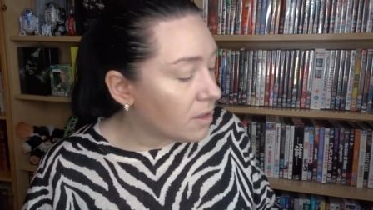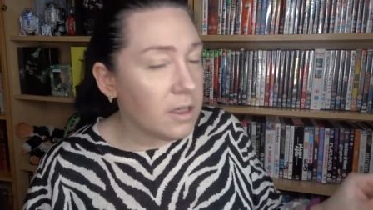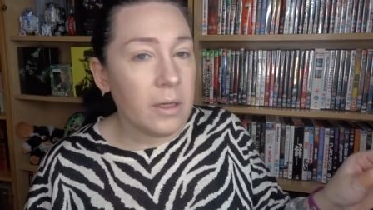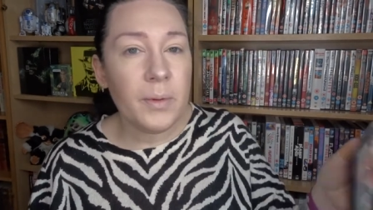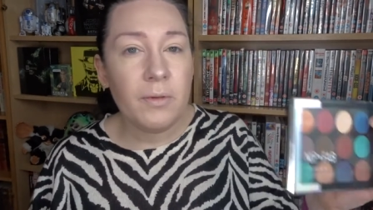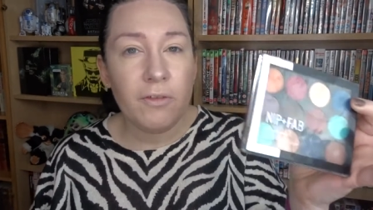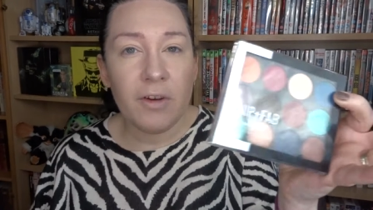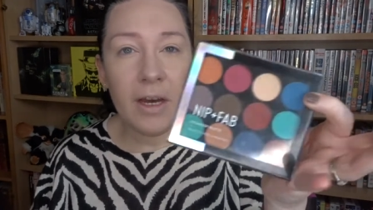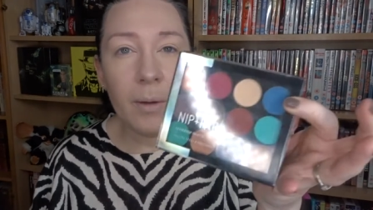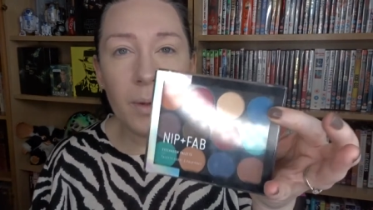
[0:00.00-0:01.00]
Nip and
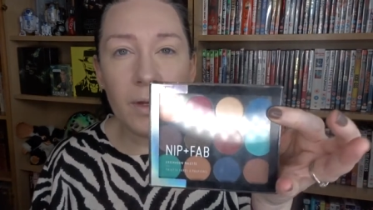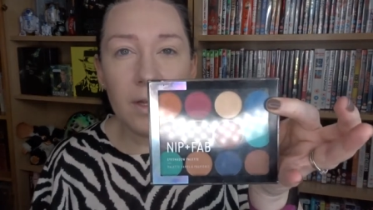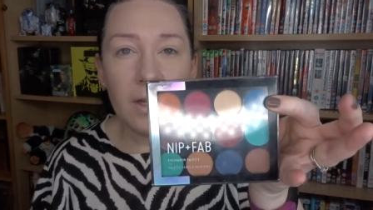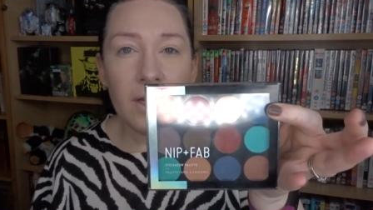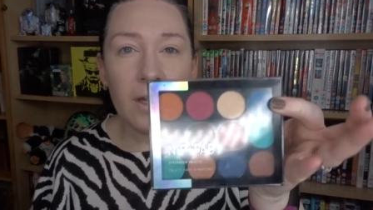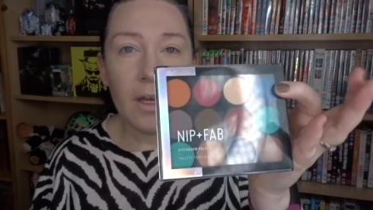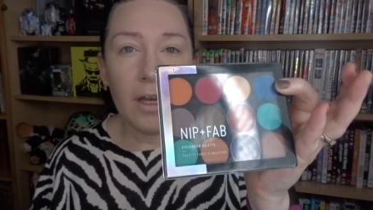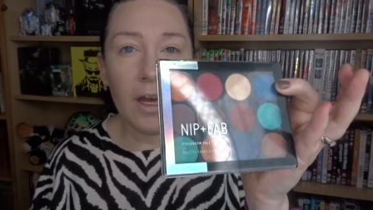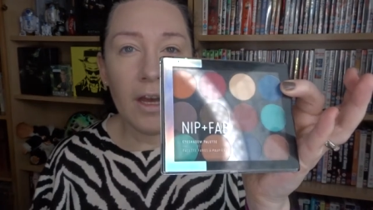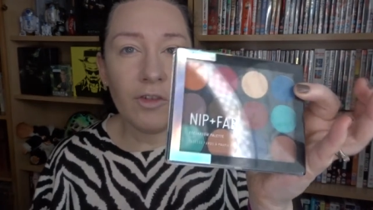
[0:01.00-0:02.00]
Fab.
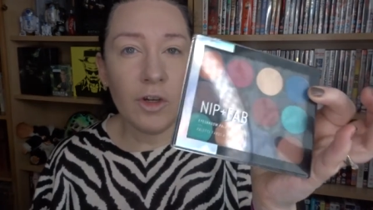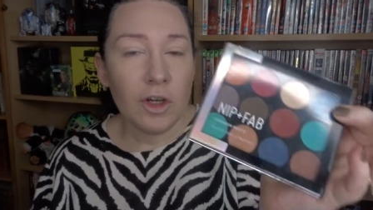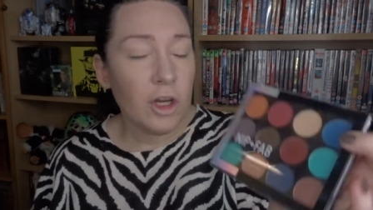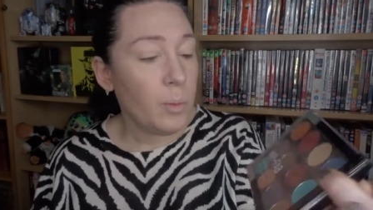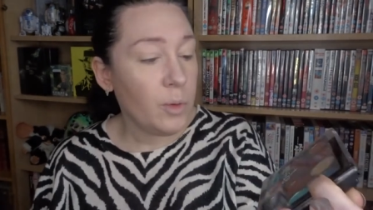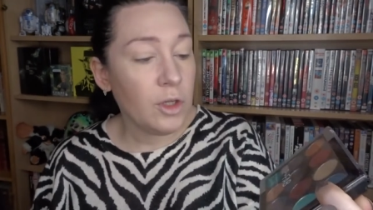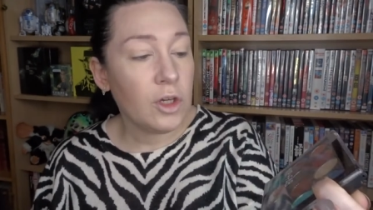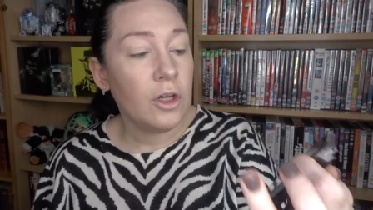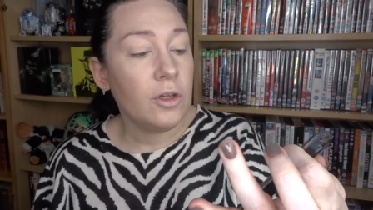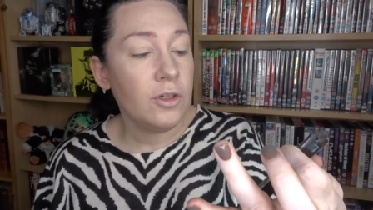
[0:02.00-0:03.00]
I've got a couple of
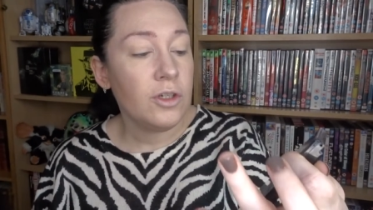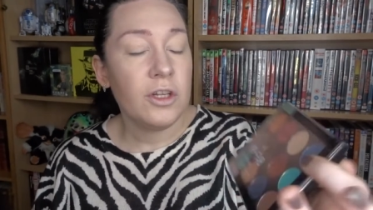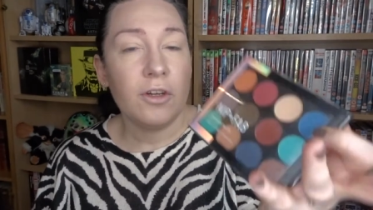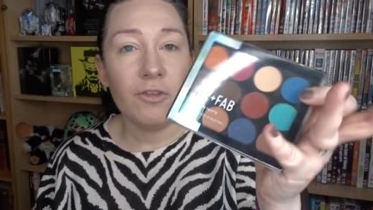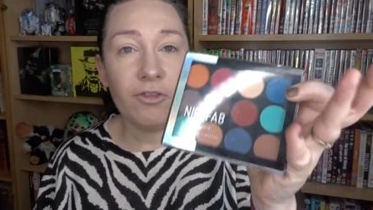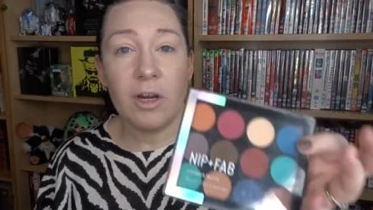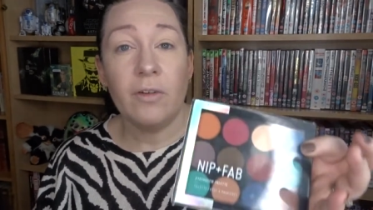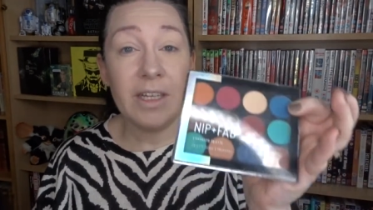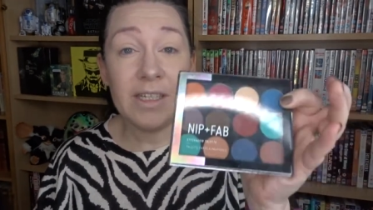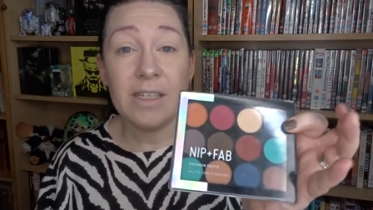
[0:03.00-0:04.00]
colours that are
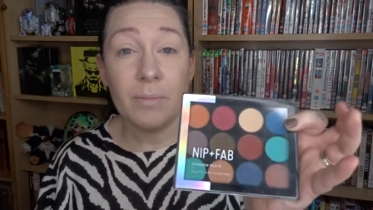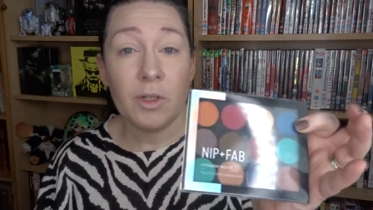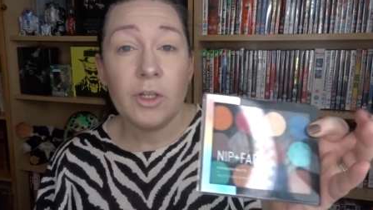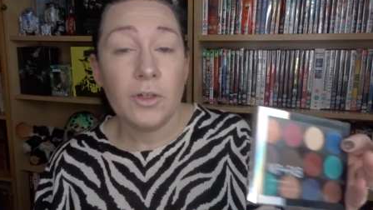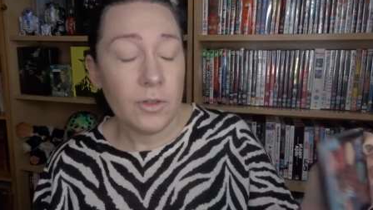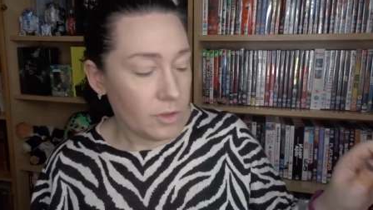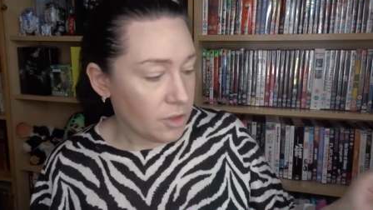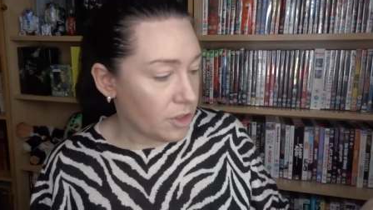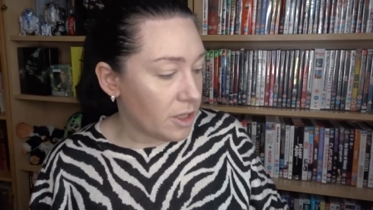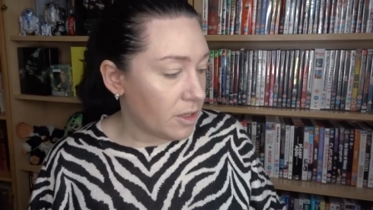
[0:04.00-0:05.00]
very similar
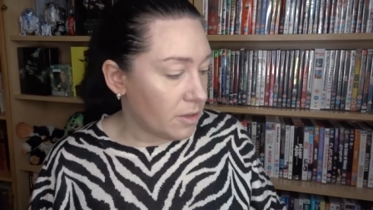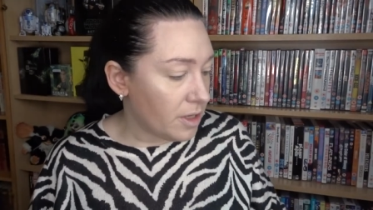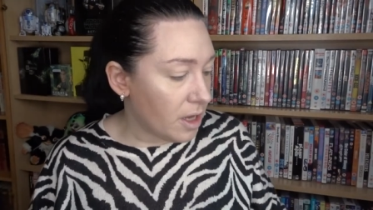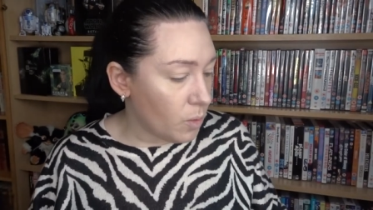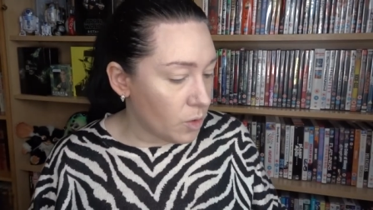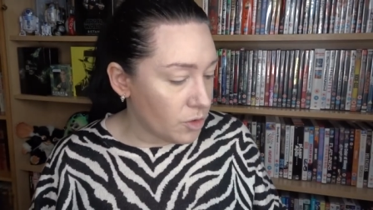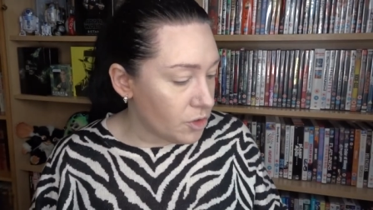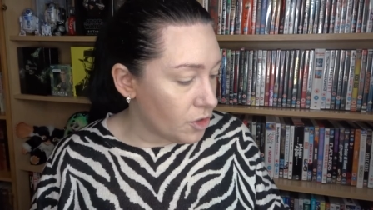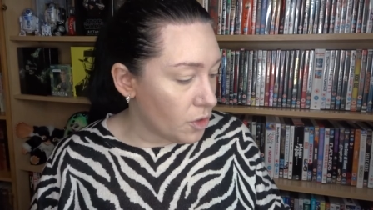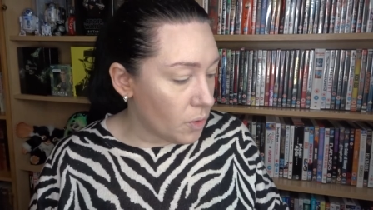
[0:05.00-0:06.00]
to that one,
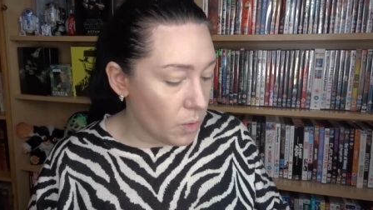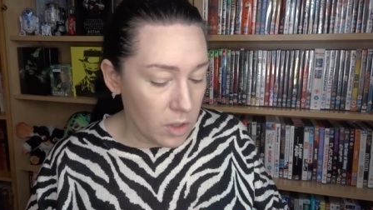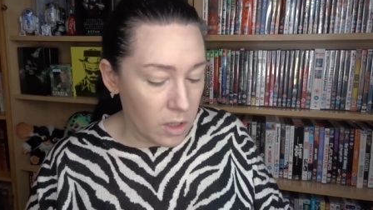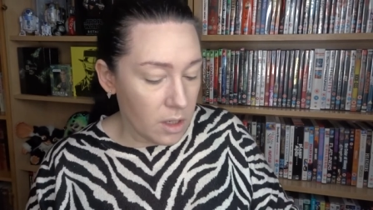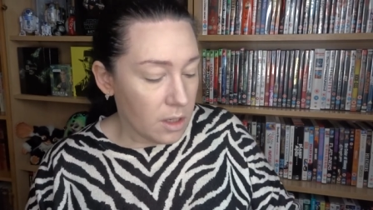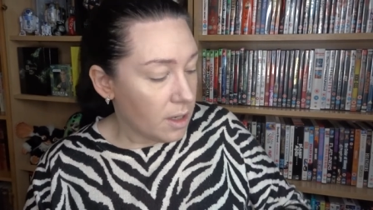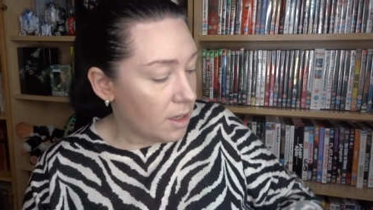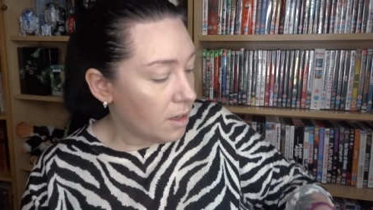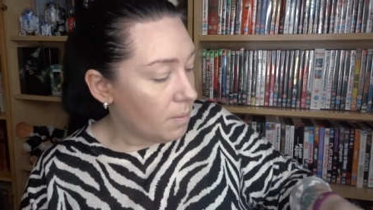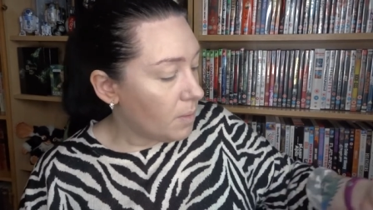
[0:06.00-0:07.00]
so
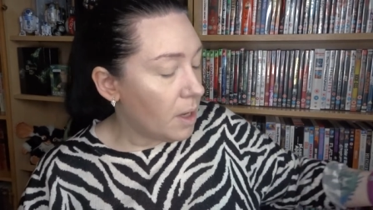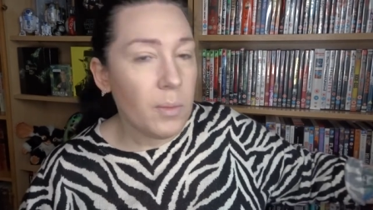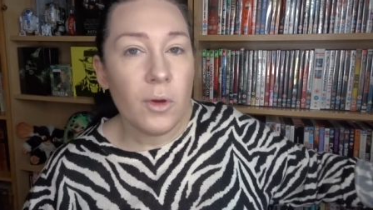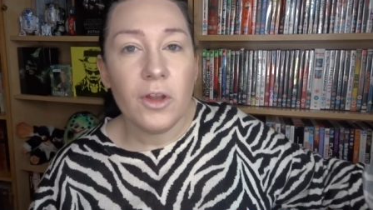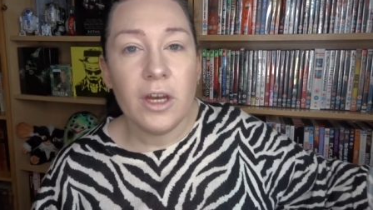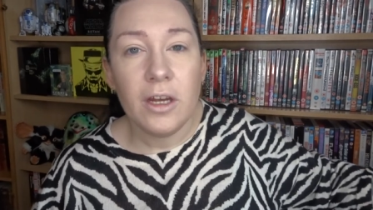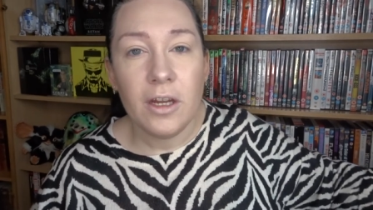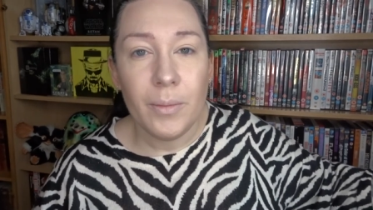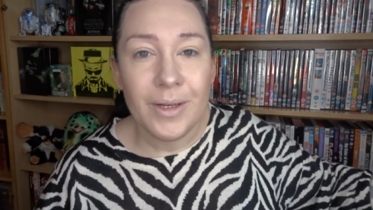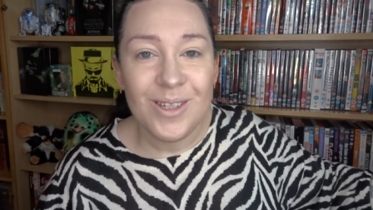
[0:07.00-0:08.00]
I bought that and
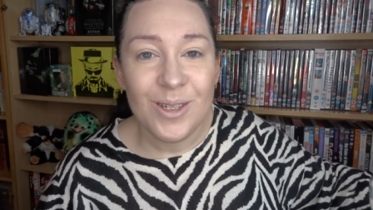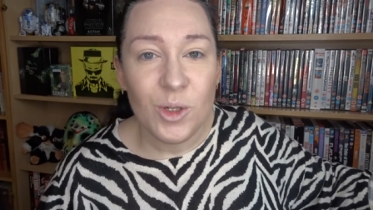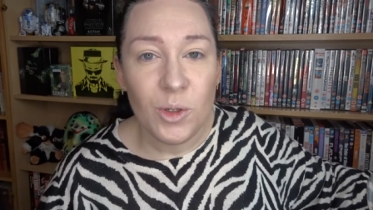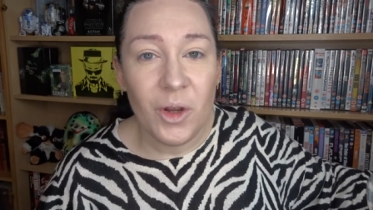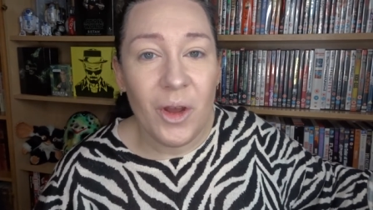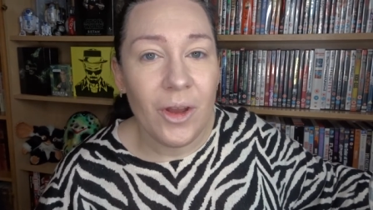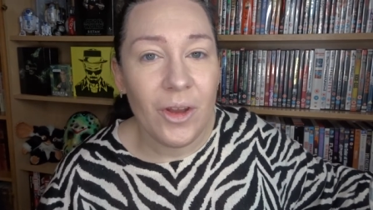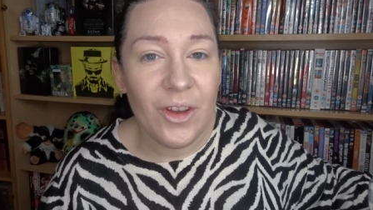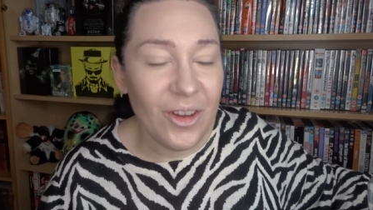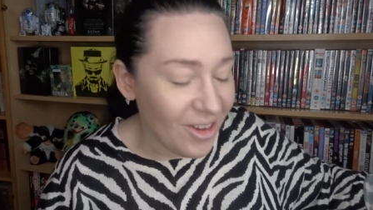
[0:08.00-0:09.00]
I mixed the two now.